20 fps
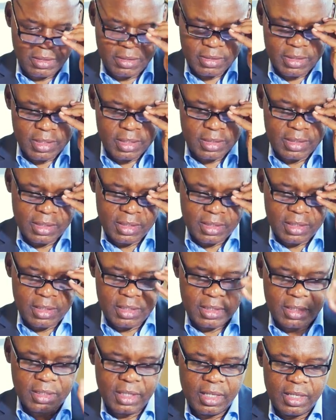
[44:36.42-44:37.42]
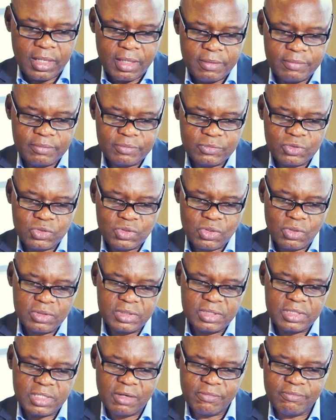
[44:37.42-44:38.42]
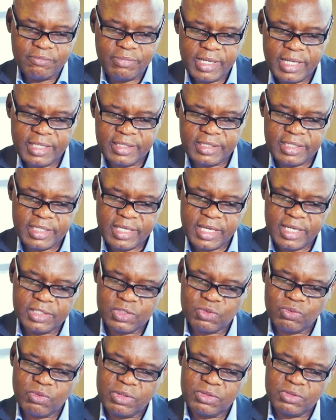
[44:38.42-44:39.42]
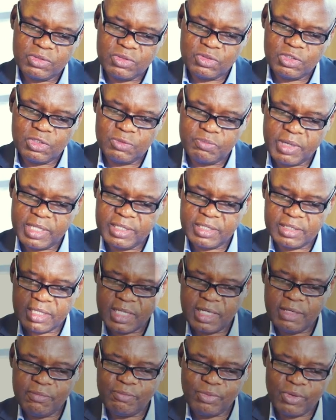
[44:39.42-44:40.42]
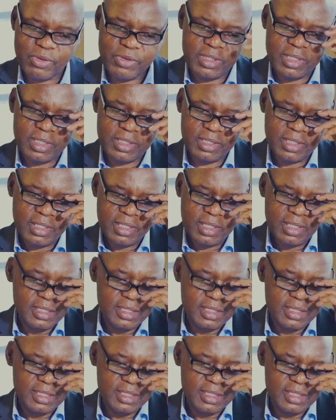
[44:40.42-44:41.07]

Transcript: All right. Um, don't downplay the years when you spent as an employee.